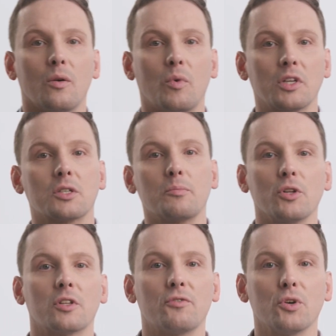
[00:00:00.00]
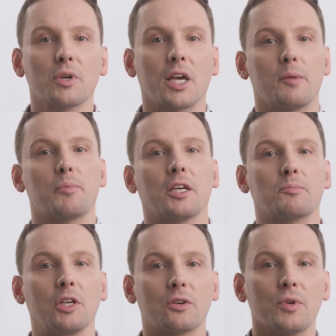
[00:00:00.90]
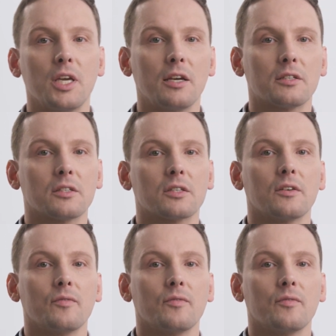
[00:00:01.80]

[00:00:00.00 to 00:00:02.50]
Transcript: Once the Multiviewer app has been created,